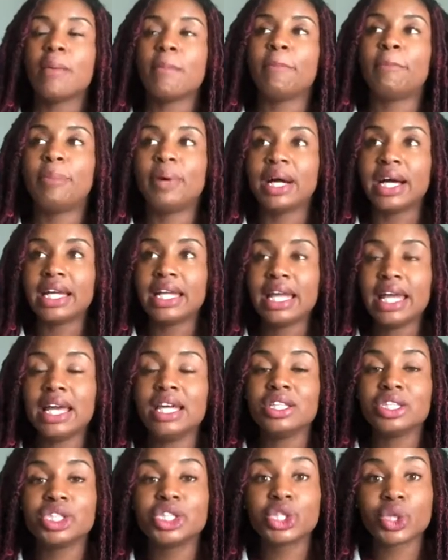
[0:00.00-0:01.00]
But
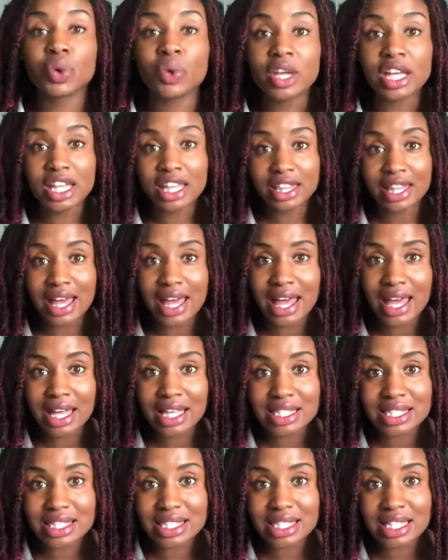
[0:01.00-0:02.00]
in doing that,
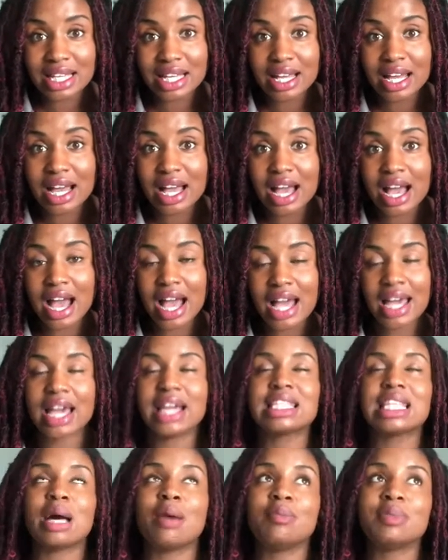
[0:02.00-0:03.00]
I guess
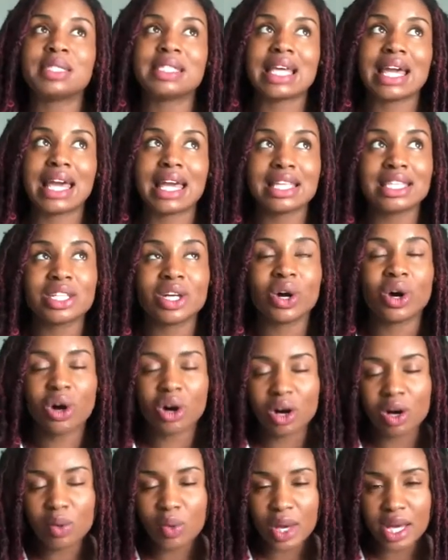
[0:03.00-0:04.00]
I'm saying to
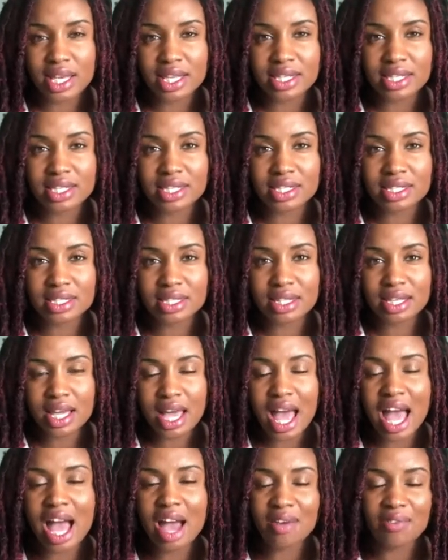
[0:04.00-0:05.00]
always
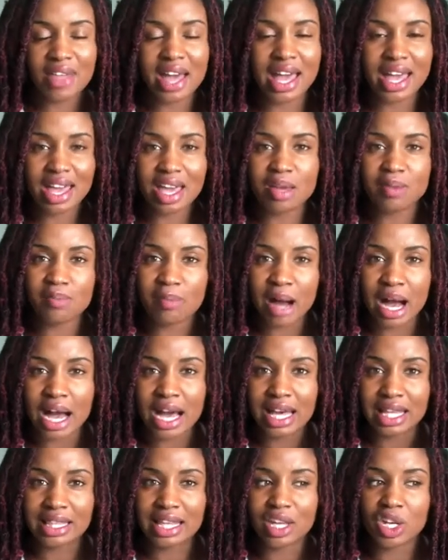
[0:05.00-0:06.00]
have that in
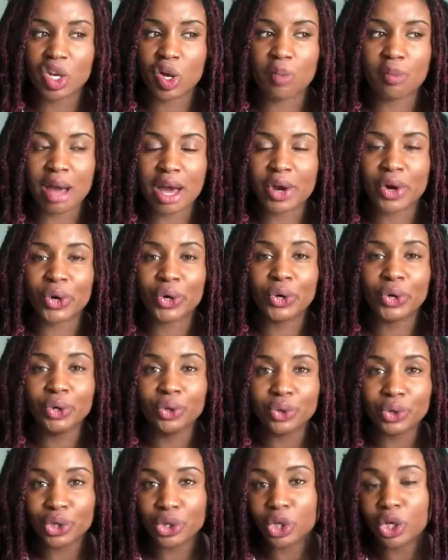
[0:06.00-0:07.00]
mind, that no matter who
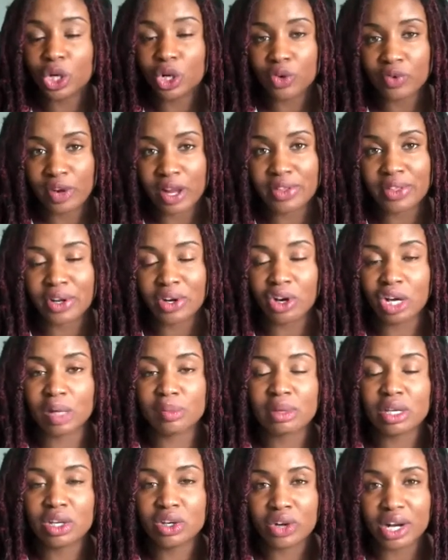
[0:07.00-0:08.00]
you're around, there are going to
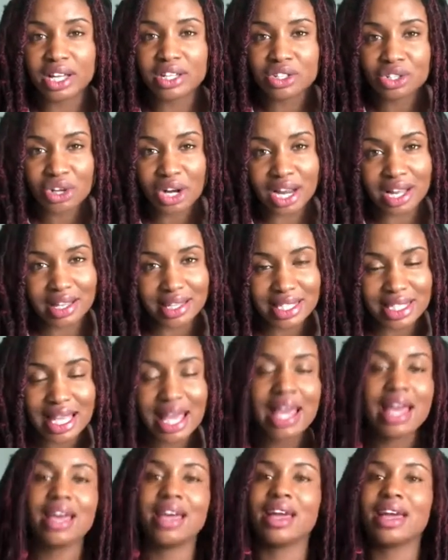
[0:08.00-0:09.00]
be great traits
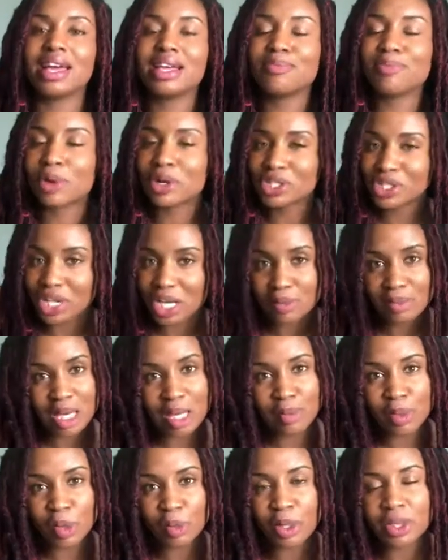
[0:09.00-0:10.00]
in certain
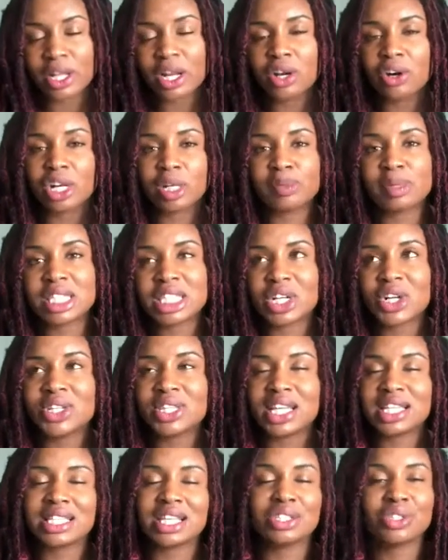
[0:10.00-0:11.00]
people, but there are going to be certain
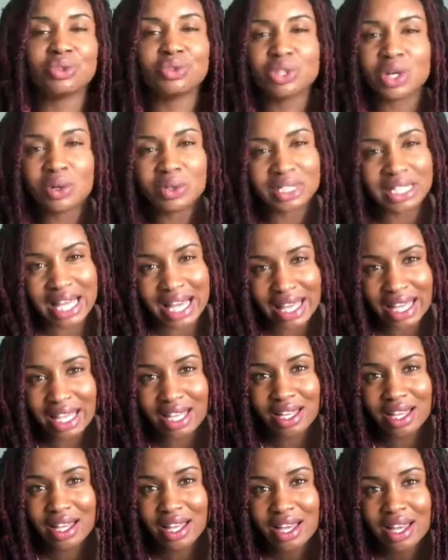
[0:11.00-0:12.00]
things that you don't like.
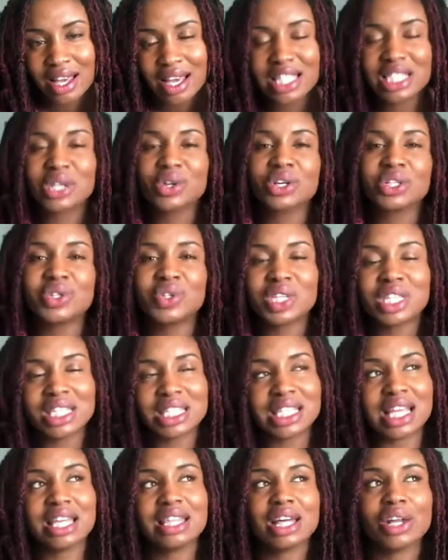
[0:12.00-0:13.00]
As long as you can
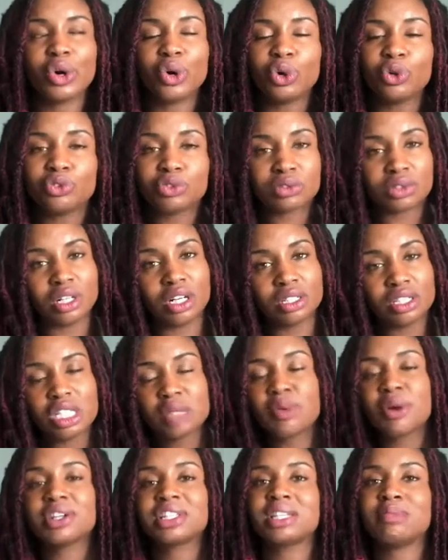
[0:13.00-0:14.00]
say that overall, this
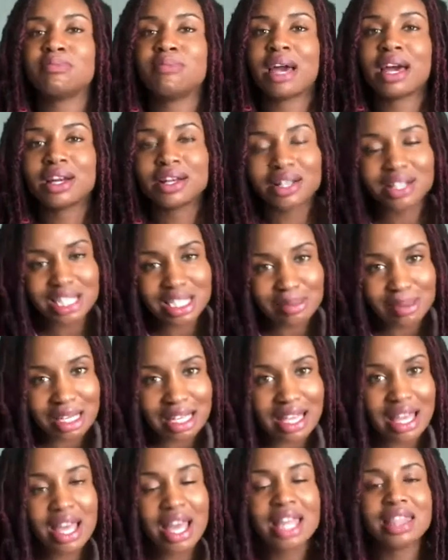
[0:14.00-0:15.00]
person betters me,
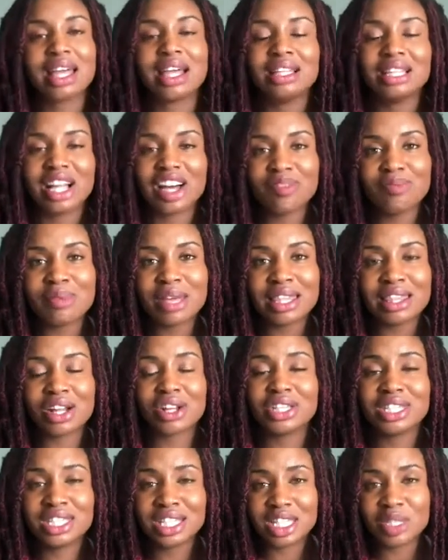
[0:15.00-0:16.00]
they love me, they're
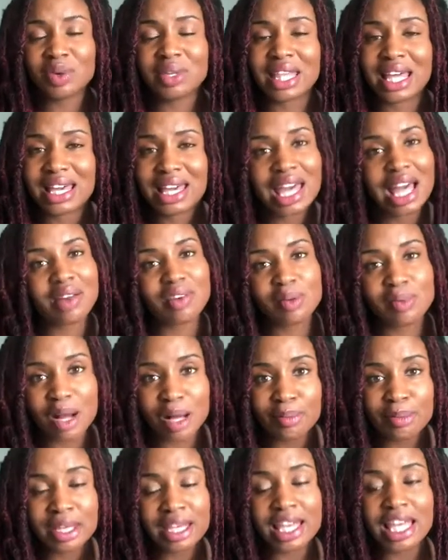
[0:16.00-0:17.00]
genuine, they care about
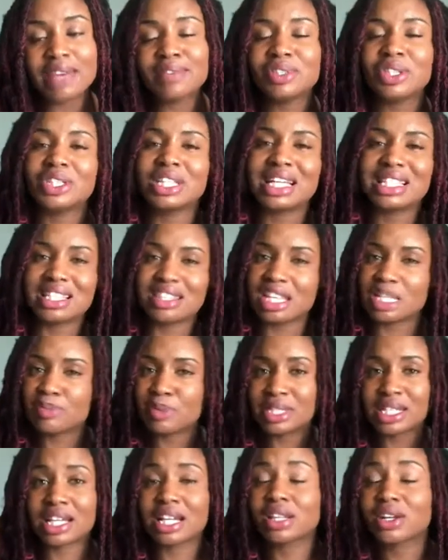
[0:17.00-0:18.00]
me, even though they did this
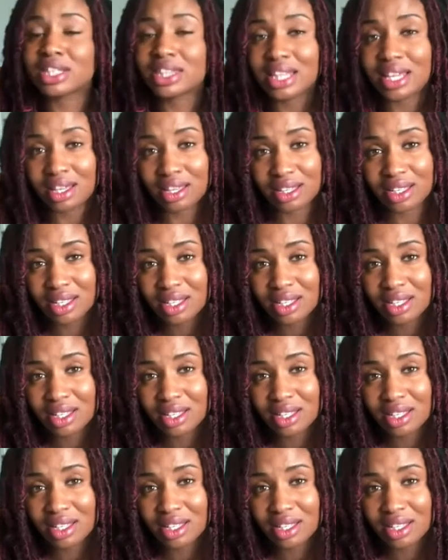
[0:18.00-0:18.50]
particular thing.